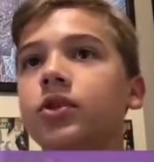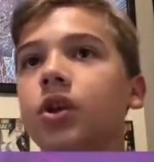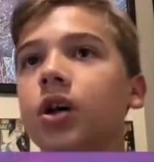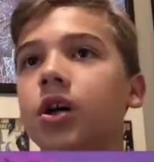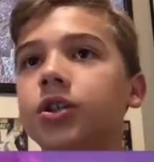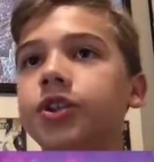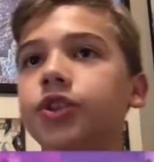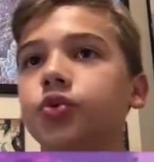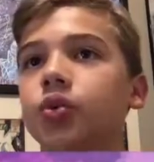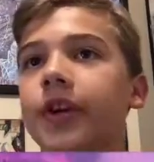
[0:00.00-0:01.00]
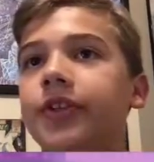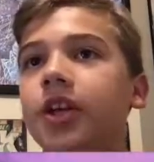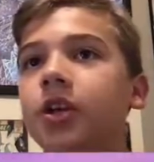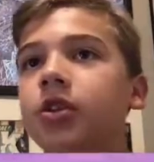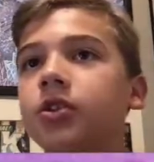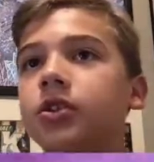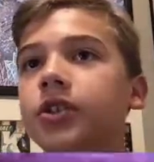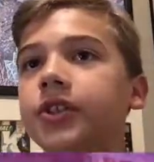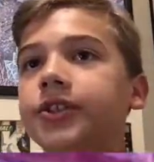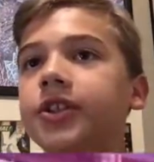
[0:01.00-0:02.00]
Uh, he's right there.
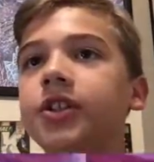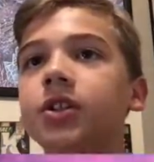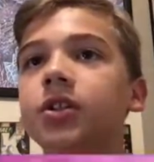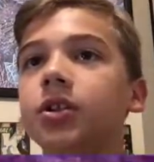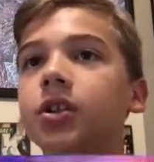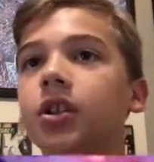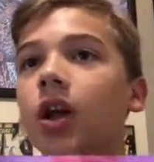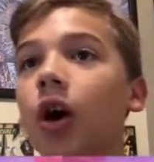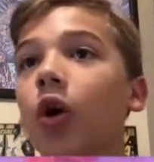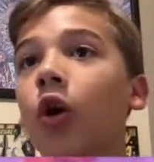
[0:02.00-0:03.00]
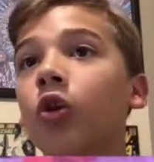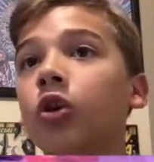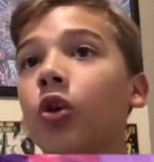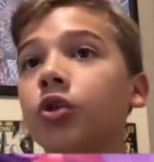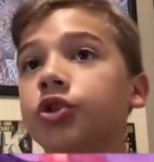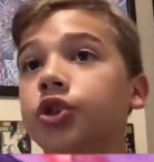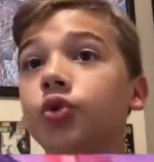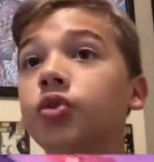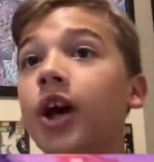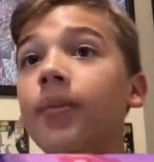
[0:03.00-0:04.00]
Easy. Or, or
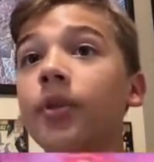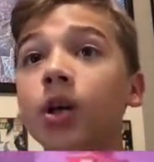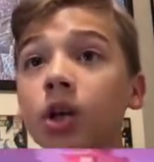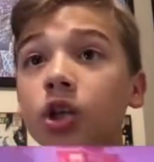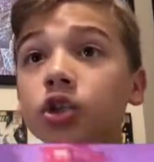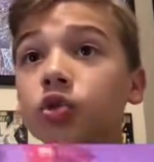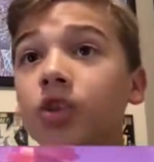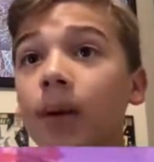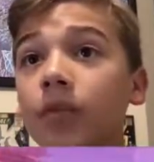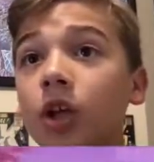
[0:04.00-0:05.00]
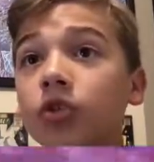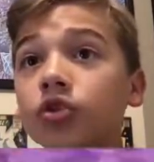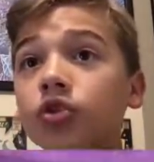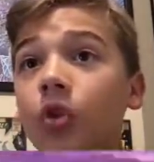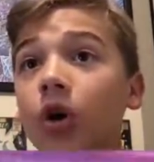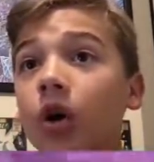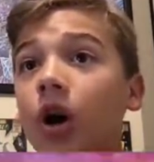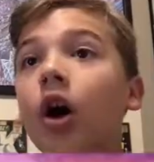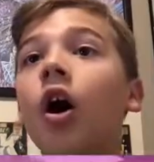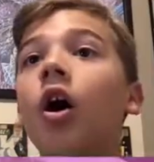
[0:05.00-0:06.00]
juke them? You get another score?
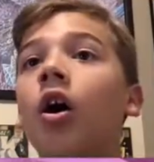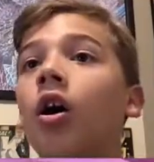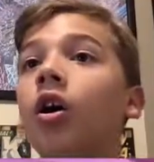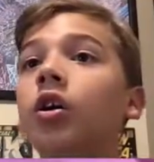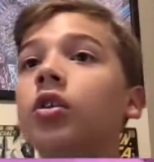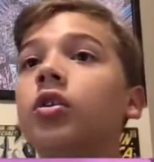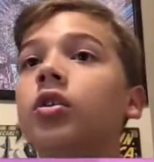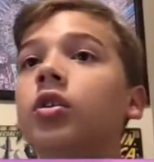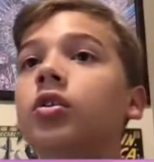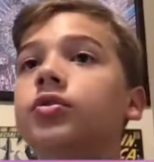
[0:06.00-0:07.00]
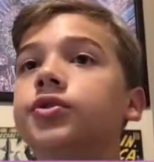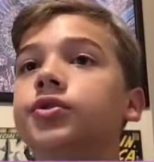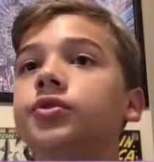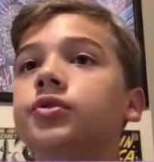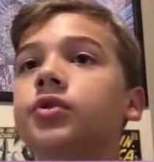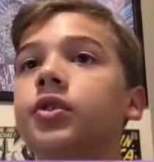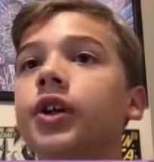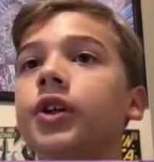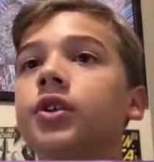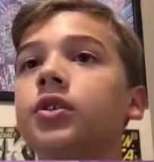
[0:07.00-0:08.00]
Oh. Oh, dude. Okay.